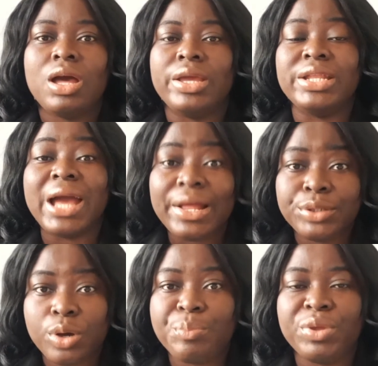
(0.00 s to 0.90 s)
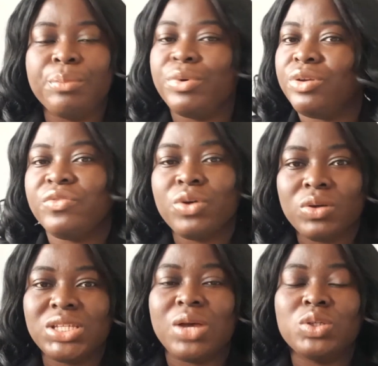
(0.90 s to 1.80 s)
in hard copy, but of
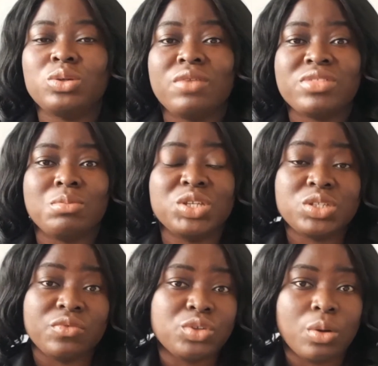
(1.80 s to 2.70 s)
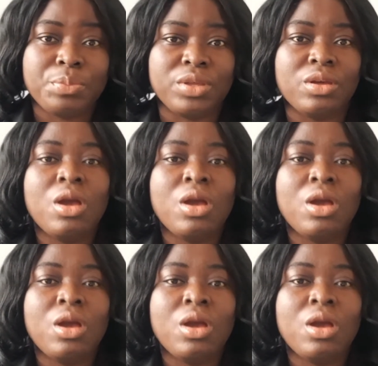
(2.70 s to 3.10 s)
course I also have them in soft copy.